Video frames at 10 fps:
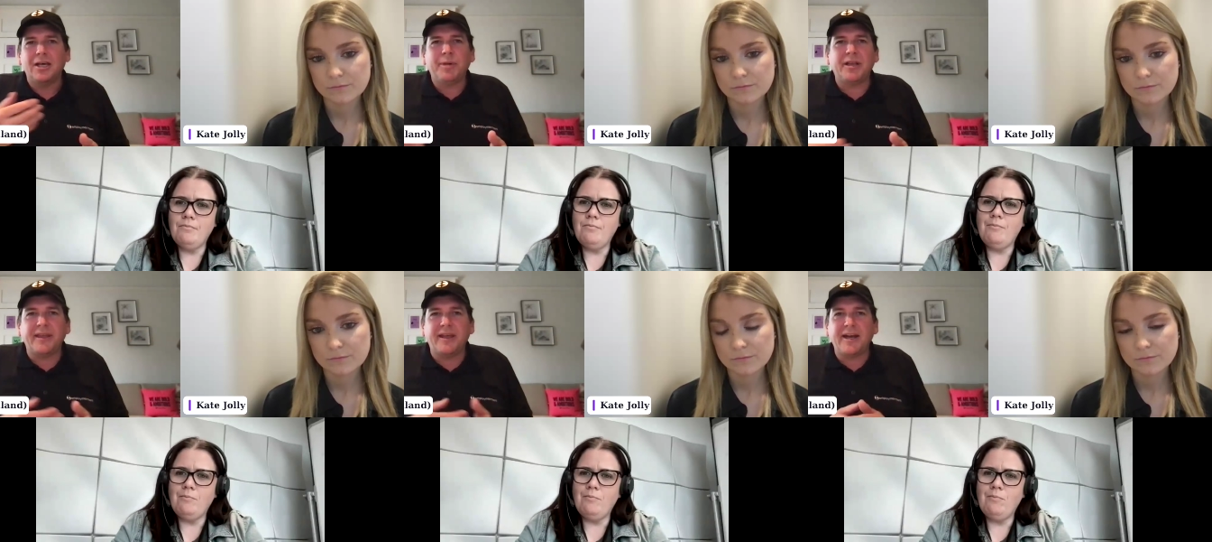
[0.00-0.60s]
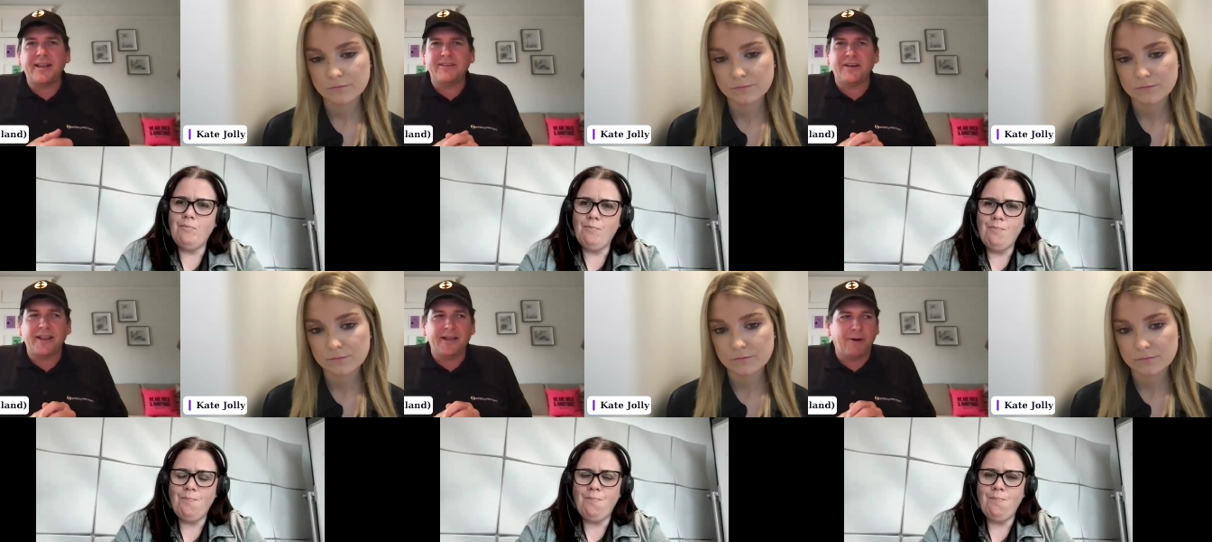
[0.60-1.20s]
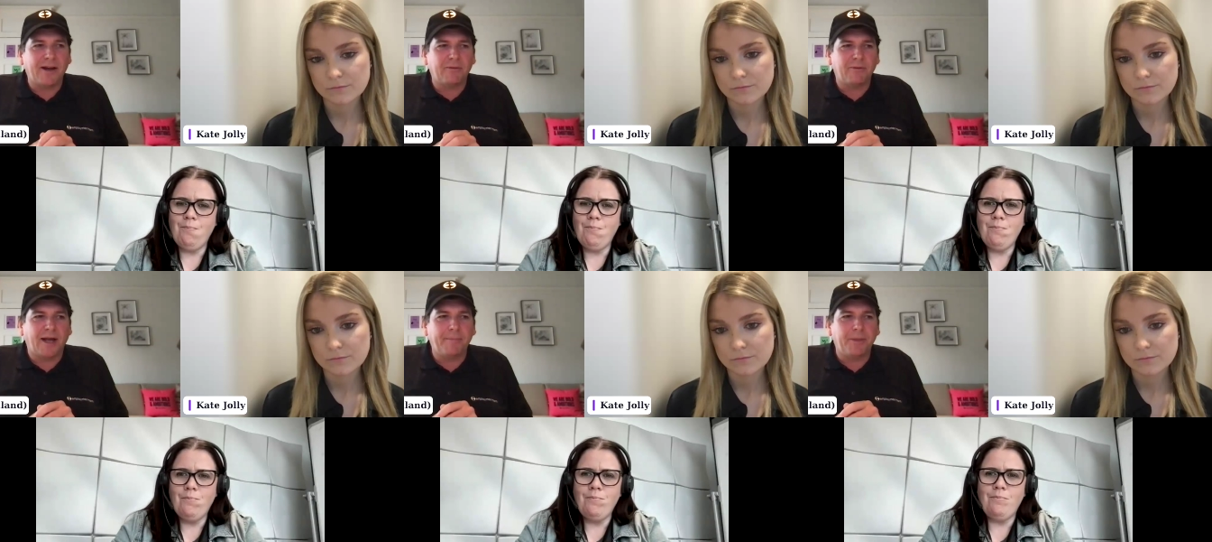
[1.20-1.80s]
Speaker 1: But there, is there anything
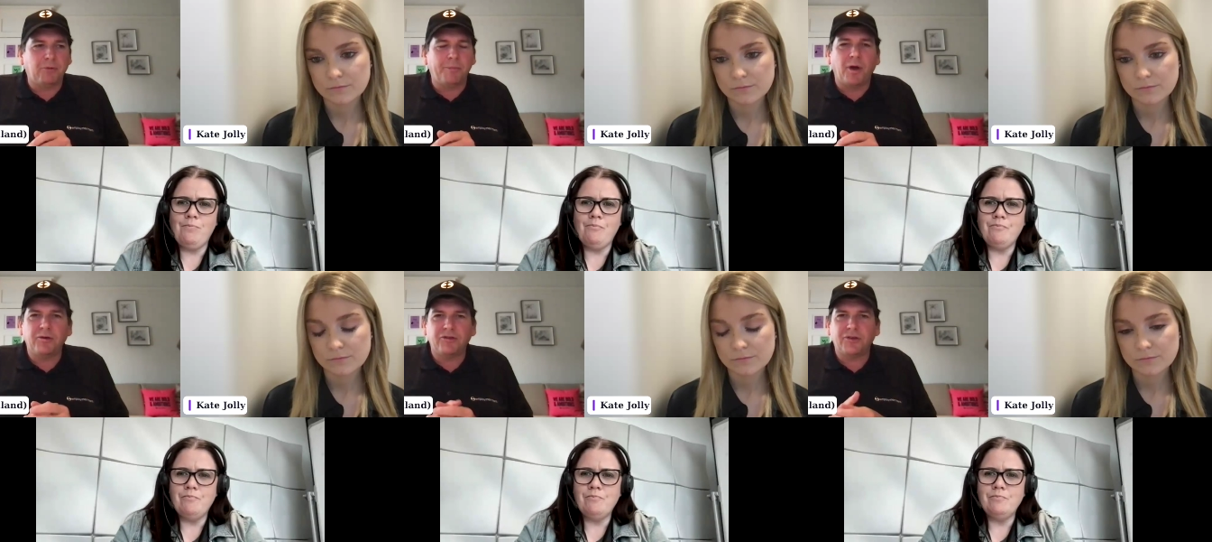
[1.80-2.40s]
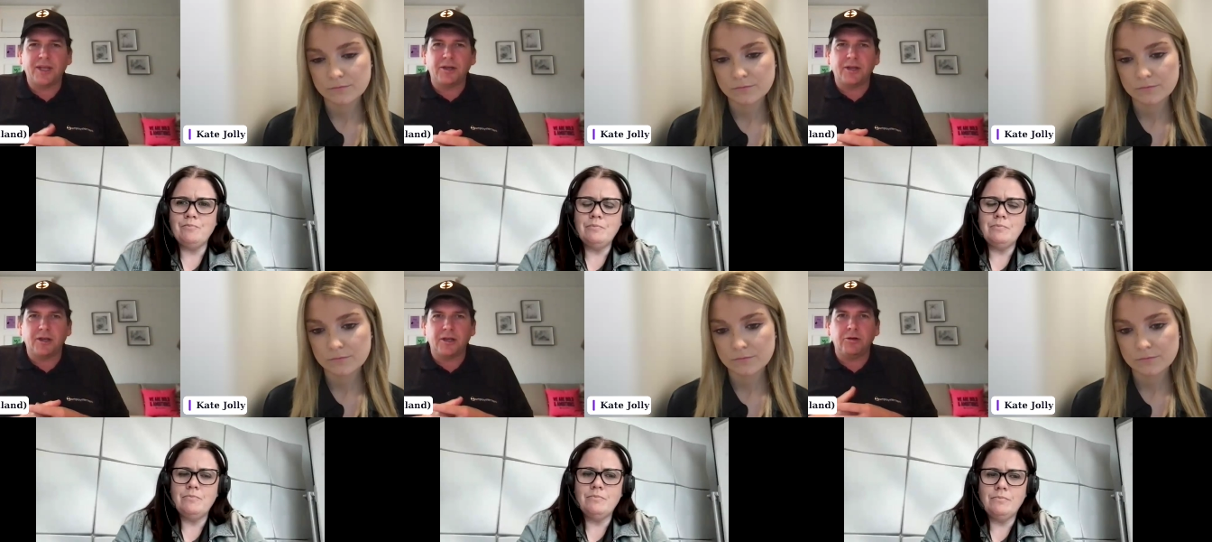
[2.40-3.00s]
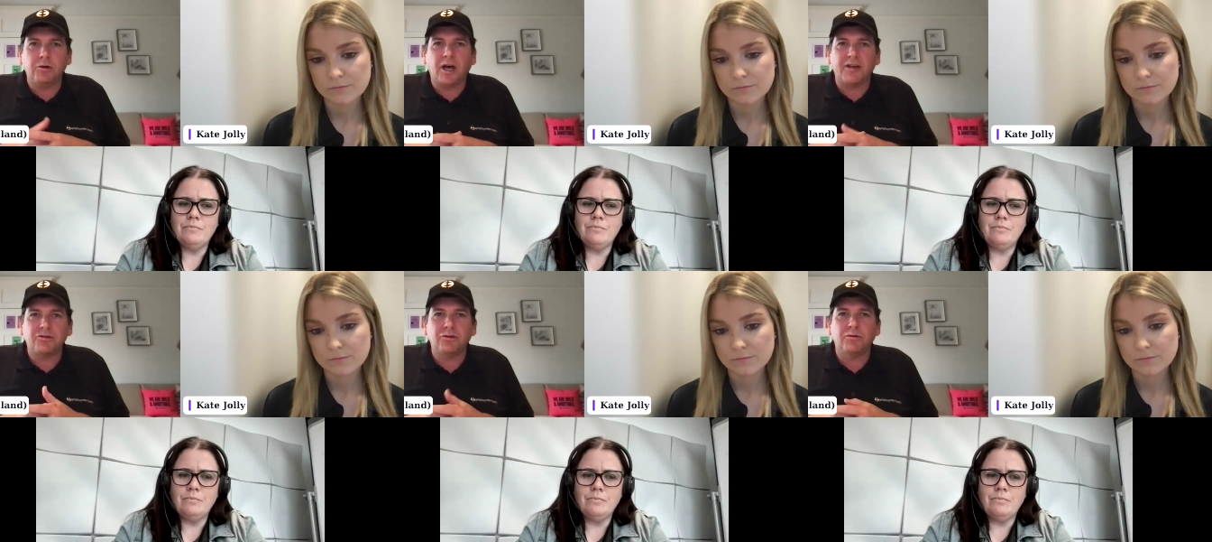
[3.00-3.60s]
around um, remote that, that, that you
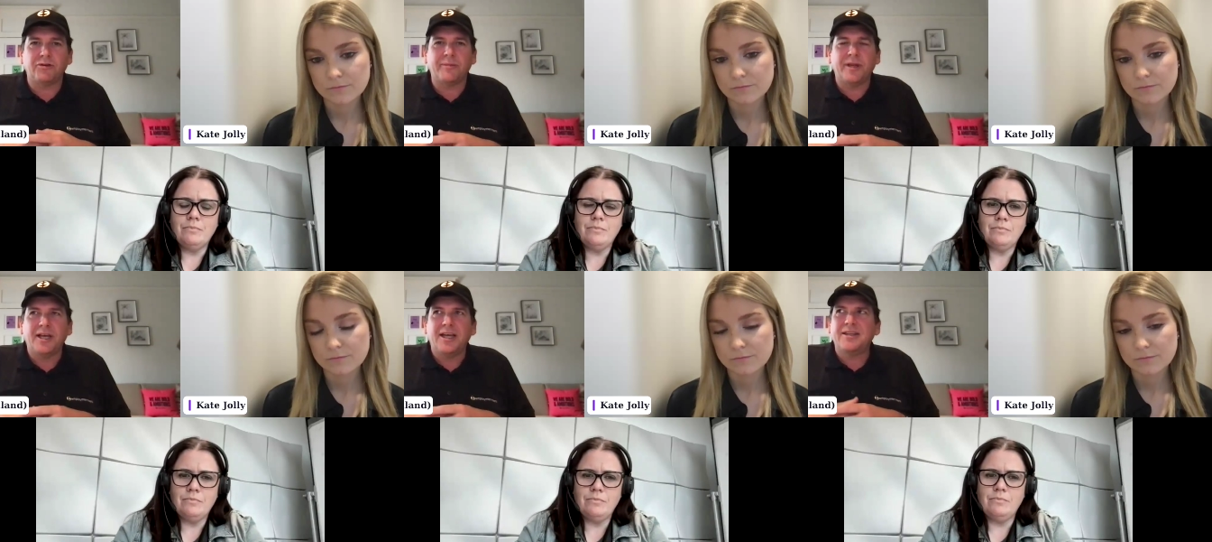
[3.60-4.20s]
guys do from